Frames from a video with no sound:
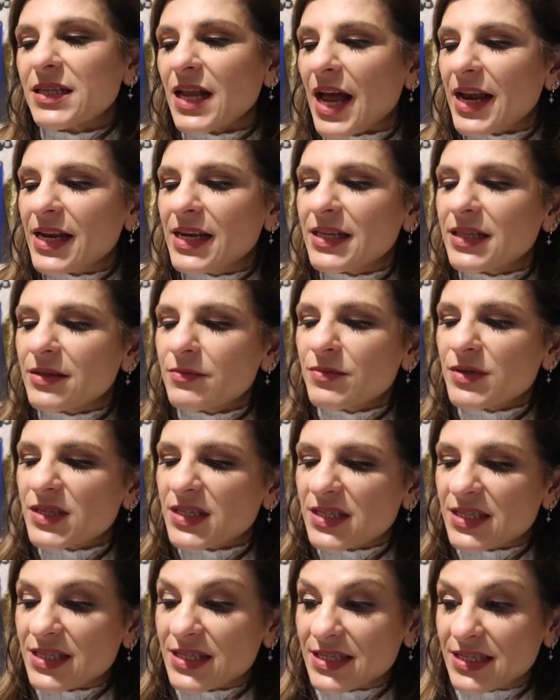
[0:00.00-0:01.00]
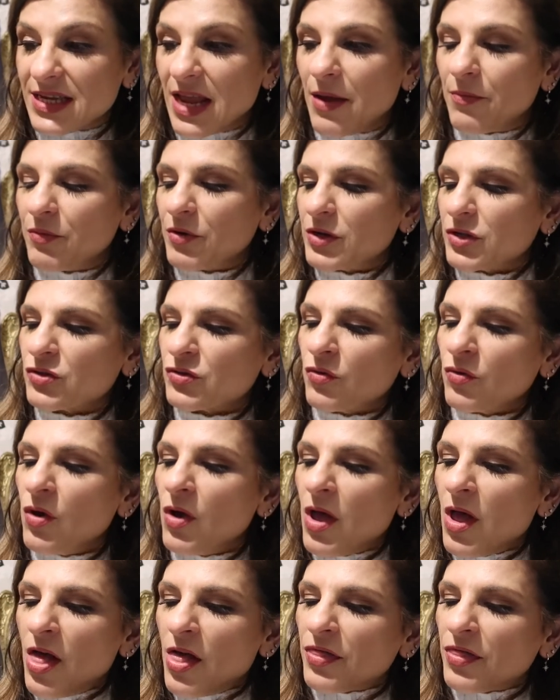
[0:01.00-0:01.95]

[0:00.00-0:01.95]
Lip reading: I need them separate. So